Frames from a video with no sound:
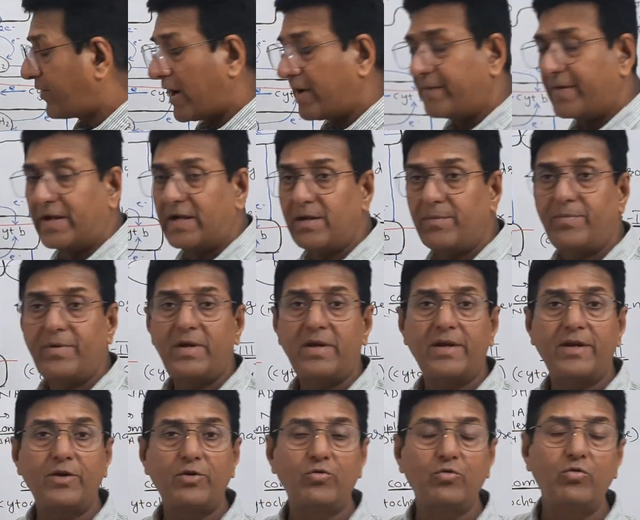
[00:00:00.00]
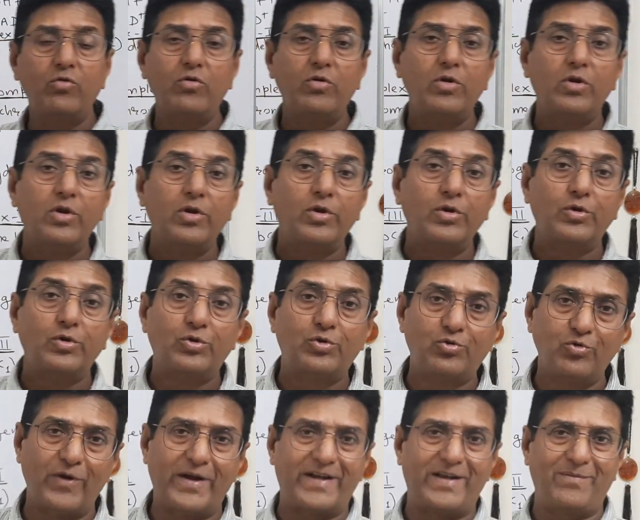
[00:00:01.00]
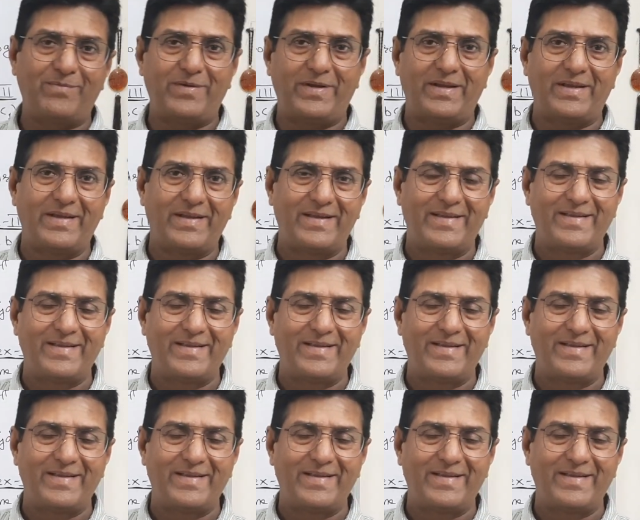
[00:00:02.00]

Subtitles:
ATP into 2 ATP.